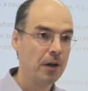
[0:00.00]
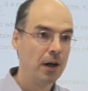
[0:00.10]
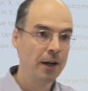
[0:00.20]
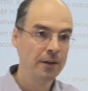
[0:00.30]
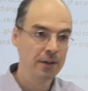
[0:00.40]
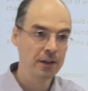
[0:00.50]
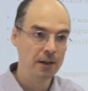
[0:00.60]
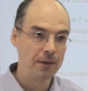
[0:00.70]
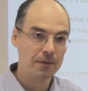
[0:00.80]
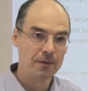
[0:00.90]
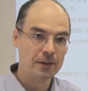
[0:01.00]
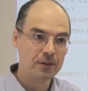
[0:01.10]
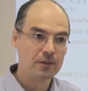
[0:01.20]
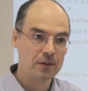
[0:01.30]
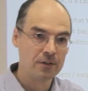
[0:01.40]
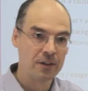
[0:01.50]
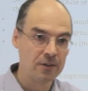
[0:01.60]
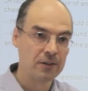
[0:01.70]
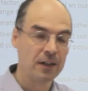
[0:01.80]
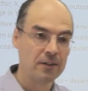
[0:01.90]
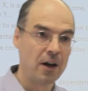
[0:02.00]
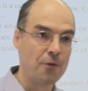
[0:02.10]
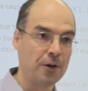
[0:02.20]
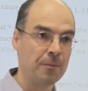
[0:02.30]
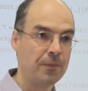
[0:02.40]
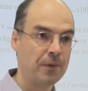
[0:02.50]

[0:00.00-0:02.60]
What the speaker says: and this necessitates other